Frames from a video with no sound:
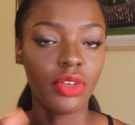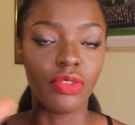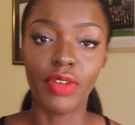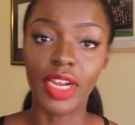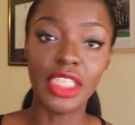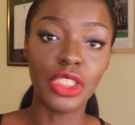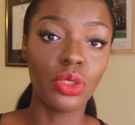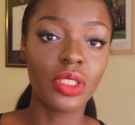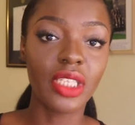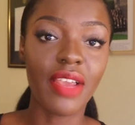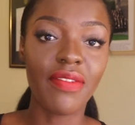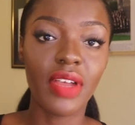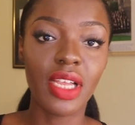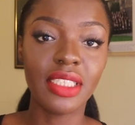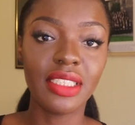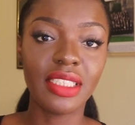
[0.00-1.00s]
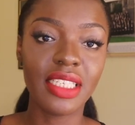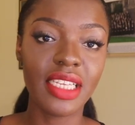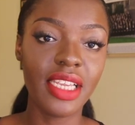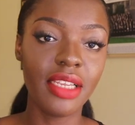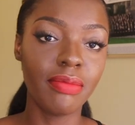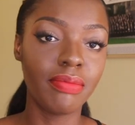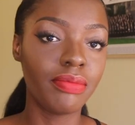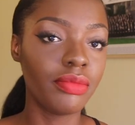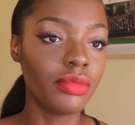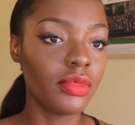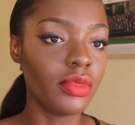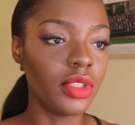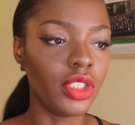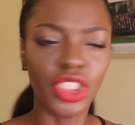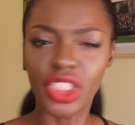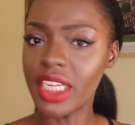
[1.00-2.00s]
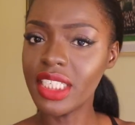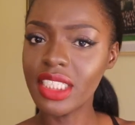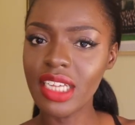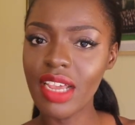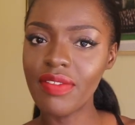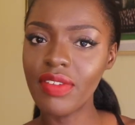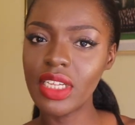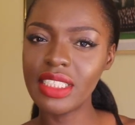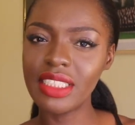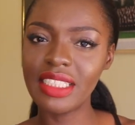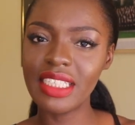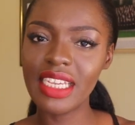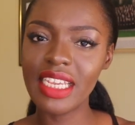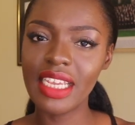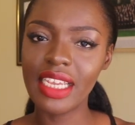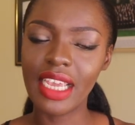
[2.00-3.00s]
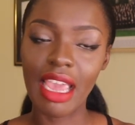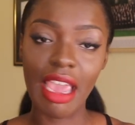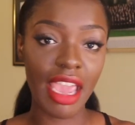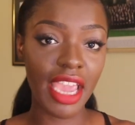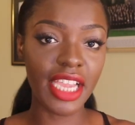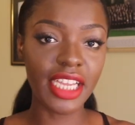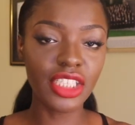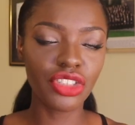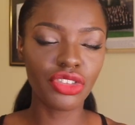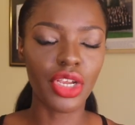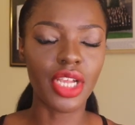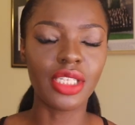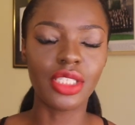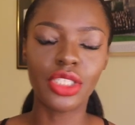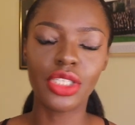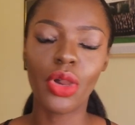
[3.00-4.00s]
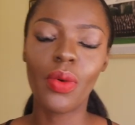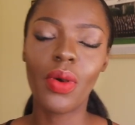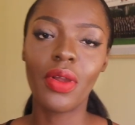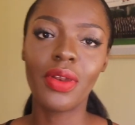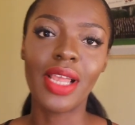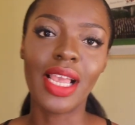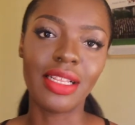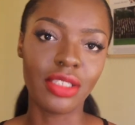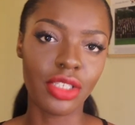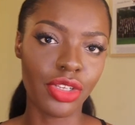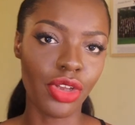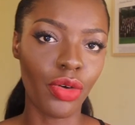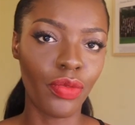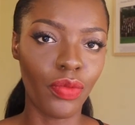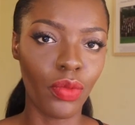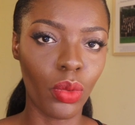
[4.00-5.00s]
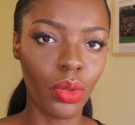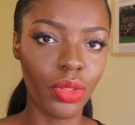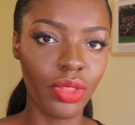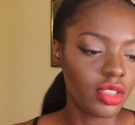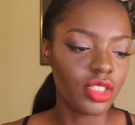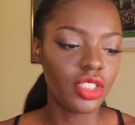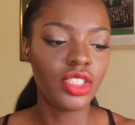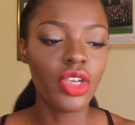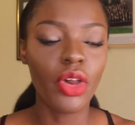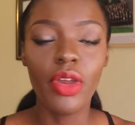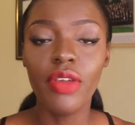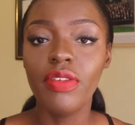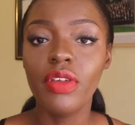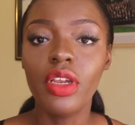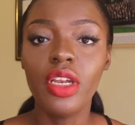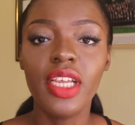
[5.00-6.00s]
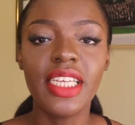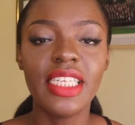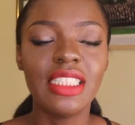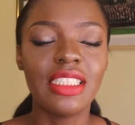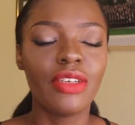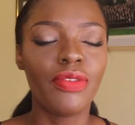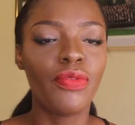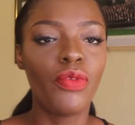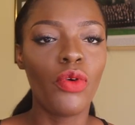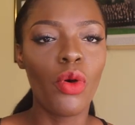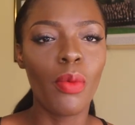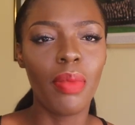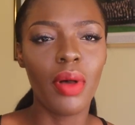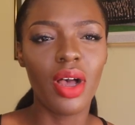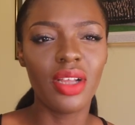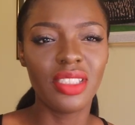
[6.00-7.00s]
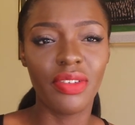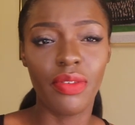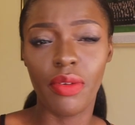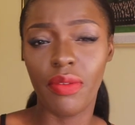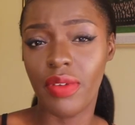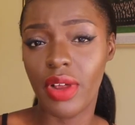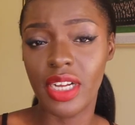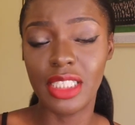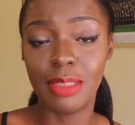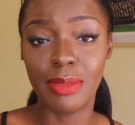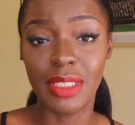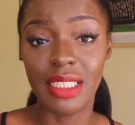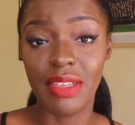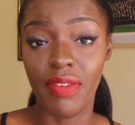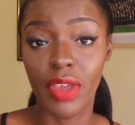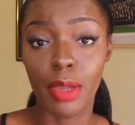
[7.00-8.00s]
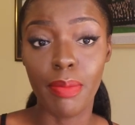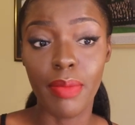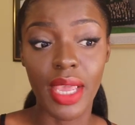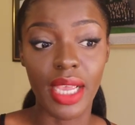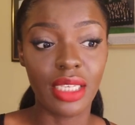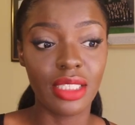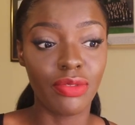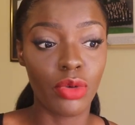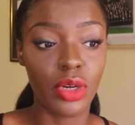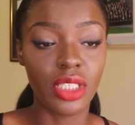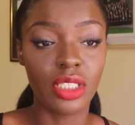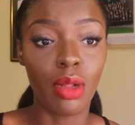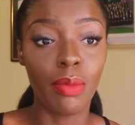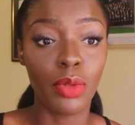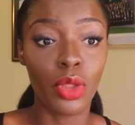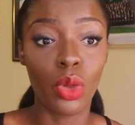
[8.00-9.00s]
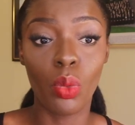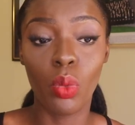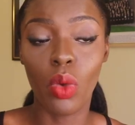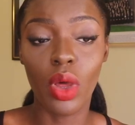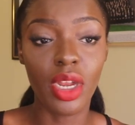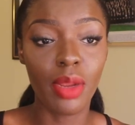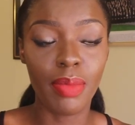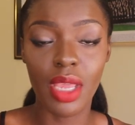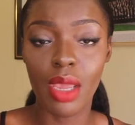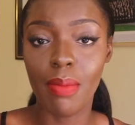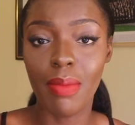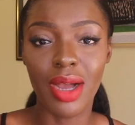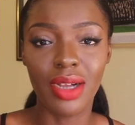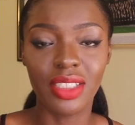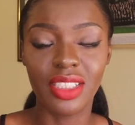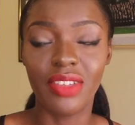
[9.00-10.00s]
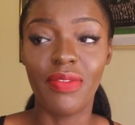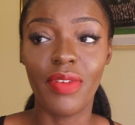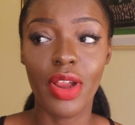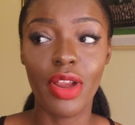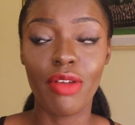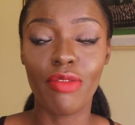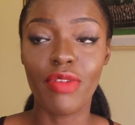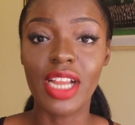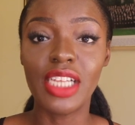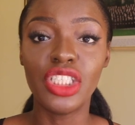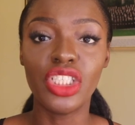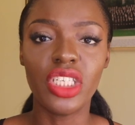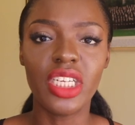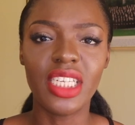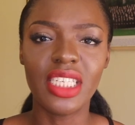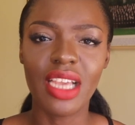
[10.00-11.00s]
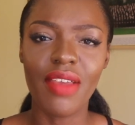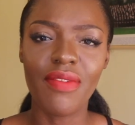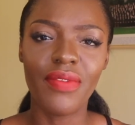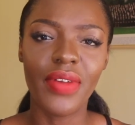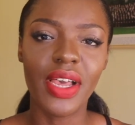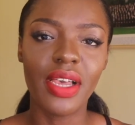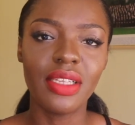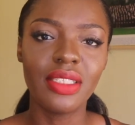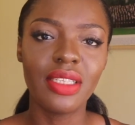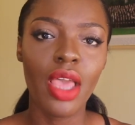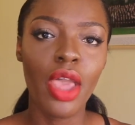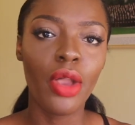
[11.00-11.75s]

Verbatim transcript: racial diversity, gender diversity, age, and so on and so forth. So if you're looking to form part of a very specific mix, for example, you want to be amongst a very racially diverse